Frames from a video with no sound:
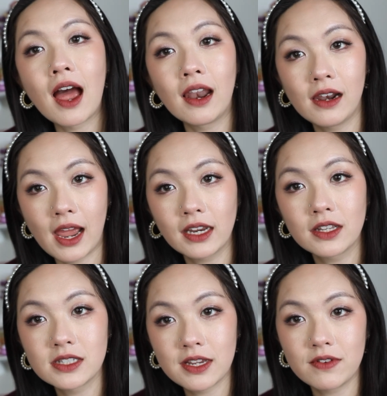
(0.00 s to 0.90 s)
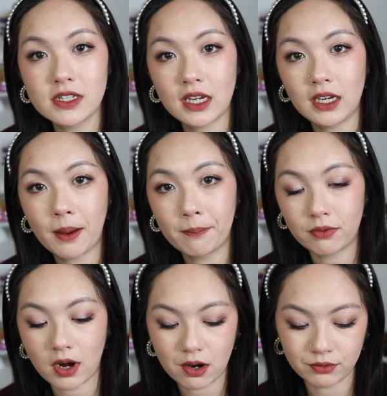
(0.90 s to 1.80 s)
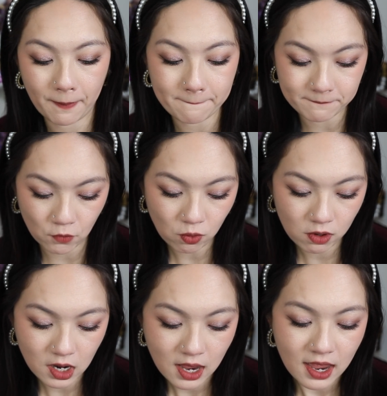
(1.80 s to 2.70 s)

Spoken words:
I like the 17 brown more,